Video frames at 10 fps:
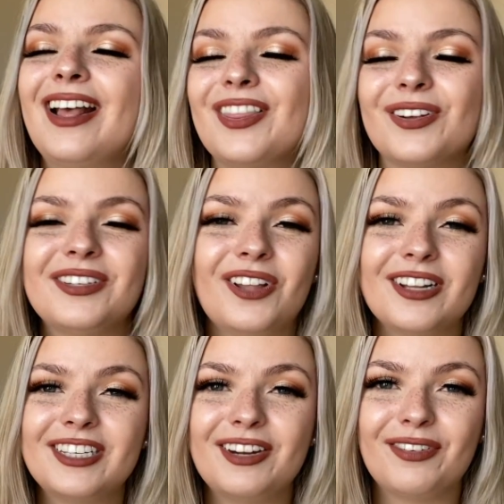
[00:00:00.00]
There's
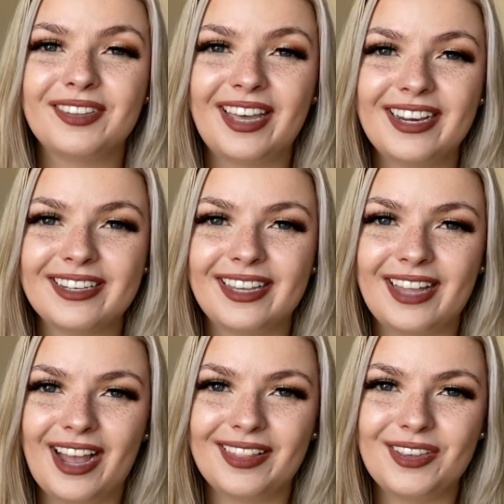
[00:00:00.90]
lots of different things like
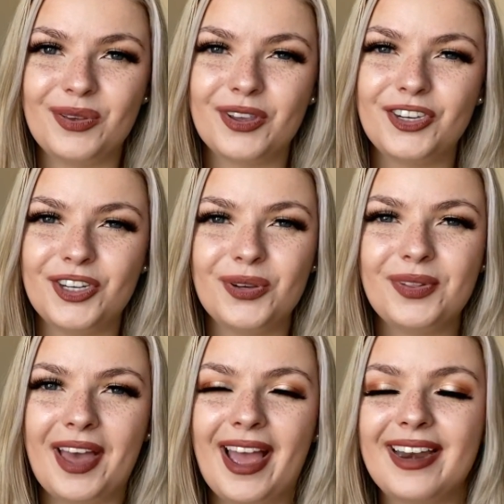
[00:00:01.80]
that that you can do
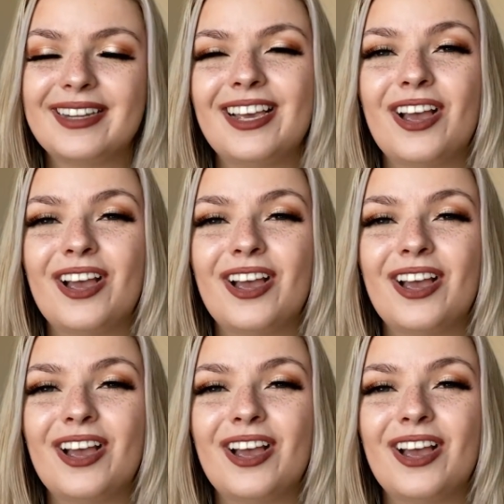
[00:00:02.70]
that